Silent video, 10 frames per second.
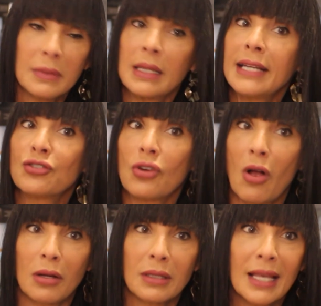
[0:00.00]
Later
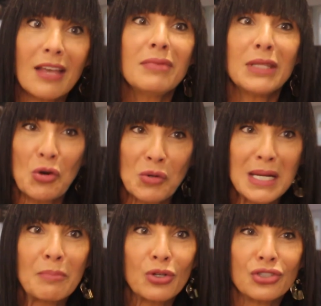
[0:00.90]
on, gave me the
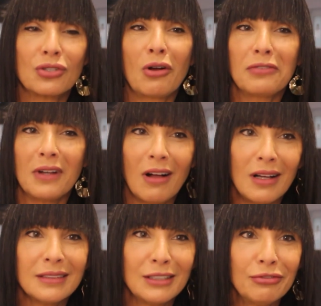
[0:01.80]
real picture of
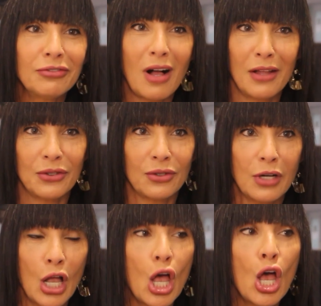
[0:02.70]
God the
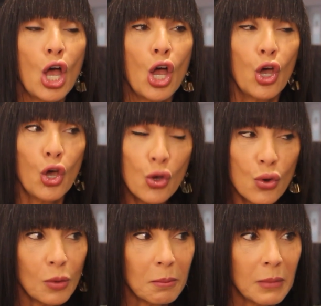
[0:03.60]
Father,
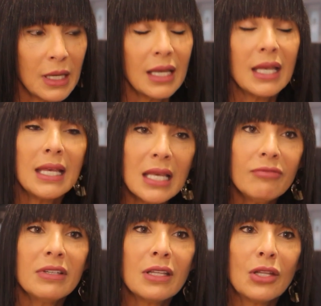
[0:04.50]
whom,
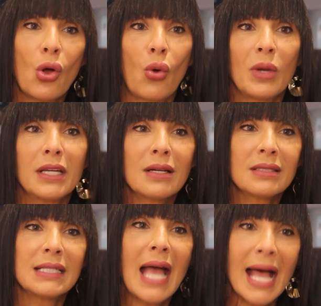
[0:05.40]
even though He
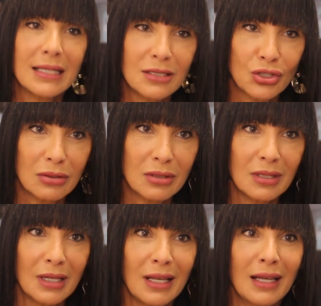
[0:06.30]
doesn't answer
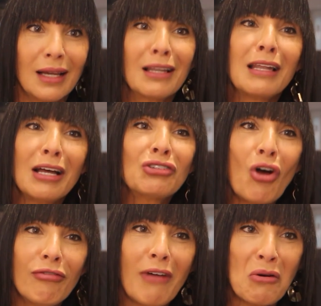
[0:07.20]
a lot
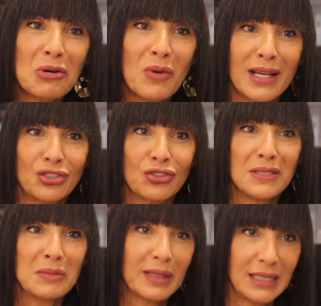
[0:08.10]
of our
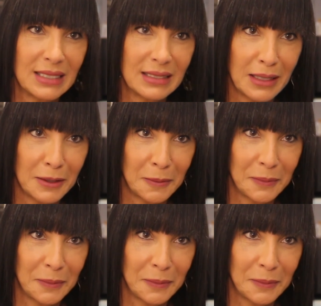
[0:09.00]
questions, but He's there.